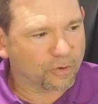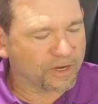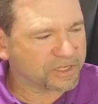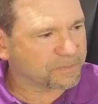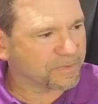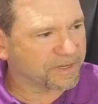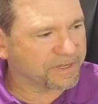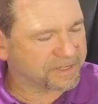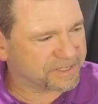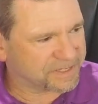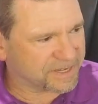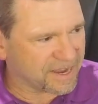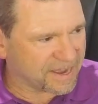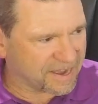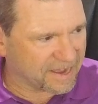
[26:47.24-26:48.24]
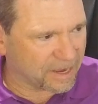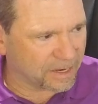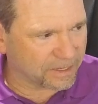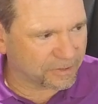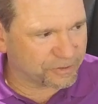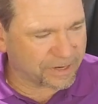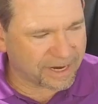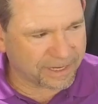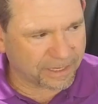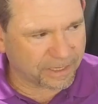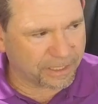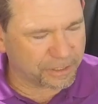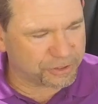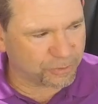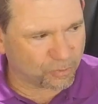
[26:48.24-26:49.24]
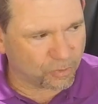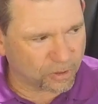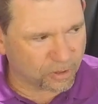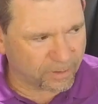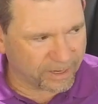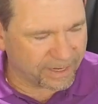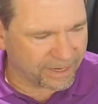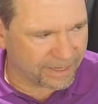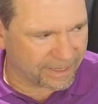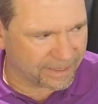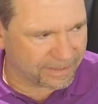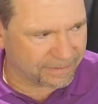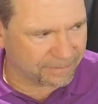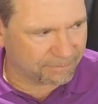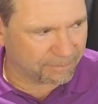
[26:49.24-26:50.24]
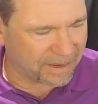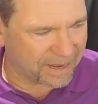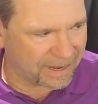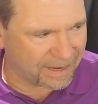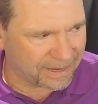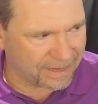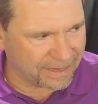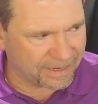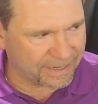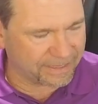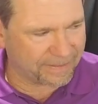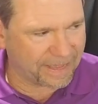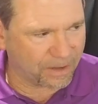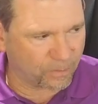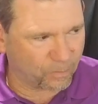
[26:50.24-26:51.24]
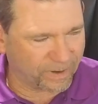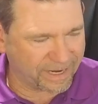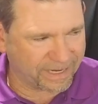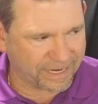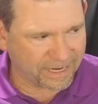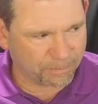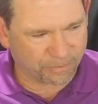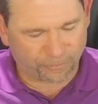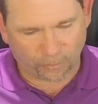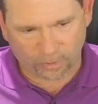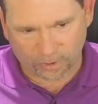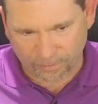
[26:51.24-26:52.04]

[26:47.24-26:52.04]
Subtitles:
Christmas, try to get your order in by that weekend before